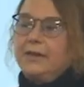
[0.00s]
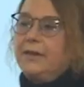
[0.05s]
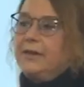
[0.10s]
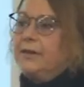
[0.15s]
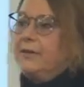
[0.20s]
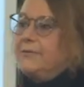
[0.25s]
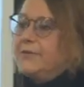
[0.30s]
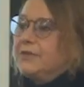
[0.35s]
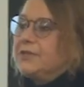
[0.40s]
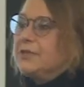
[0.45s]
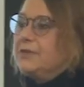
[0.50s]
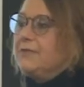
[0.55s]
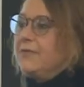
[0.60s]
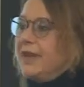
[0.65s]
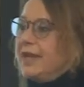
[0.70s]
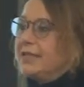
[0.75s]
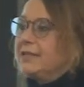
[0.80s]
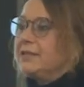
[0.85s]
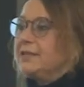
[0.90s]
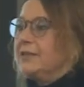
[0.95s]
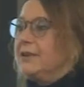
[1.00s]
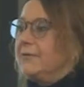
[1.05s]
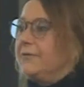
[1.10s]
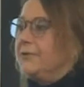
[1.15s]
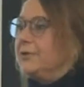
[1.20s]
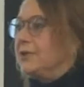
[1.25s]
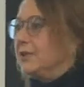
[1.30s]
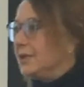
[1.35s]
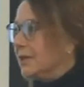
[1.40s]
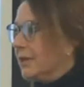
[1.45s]
if it's advanced enough,
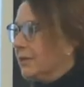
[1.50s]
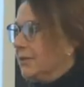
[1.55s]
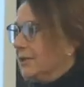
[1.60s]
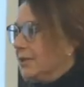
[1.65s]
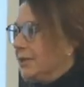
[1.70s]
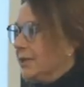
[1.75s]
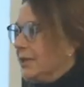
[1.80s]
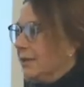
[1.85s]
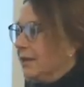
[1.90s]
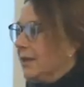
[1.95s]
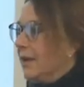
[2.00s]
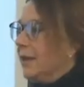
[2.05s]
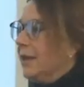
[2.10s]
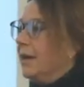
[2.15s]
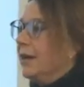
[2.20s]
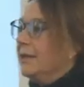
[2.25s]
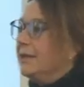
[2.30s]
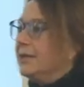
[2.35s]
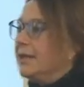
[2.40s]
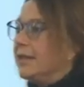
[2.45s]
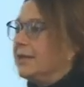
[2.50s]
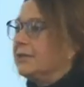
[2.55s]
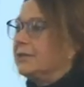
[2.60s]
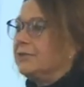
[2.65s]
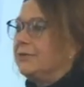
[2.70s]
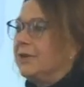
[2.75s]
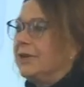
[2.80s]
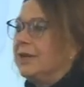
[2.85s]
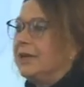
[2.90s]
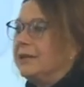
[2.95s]
you can generally see it on an
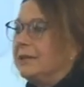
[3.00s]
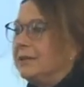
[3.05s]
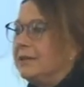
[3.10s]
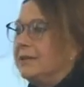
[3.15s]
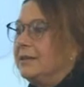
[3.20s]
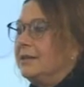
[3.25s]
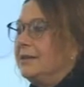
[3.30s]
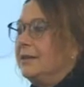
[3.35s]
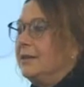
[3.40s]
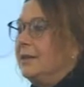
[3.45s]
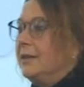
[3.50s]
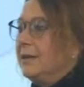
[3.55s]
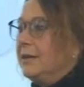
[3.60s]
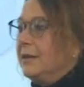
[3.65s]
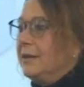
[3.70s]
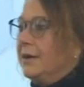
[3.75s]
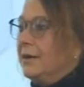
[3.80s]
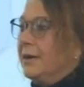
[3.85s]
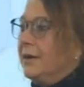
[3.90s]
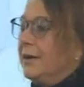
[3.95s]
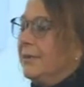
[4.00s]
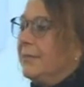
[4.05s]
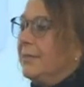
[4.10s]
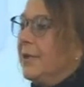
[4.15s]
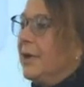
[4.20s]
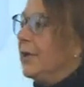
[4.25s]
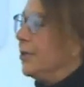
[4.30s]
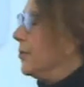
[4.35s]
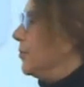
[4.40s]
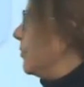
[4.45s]
X-ray.
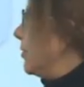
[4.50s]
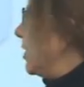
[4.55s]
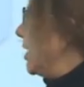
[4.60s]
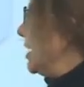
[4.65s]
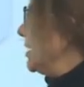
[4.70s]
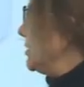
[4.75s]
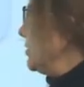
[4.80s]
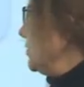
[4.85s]
Otherwise,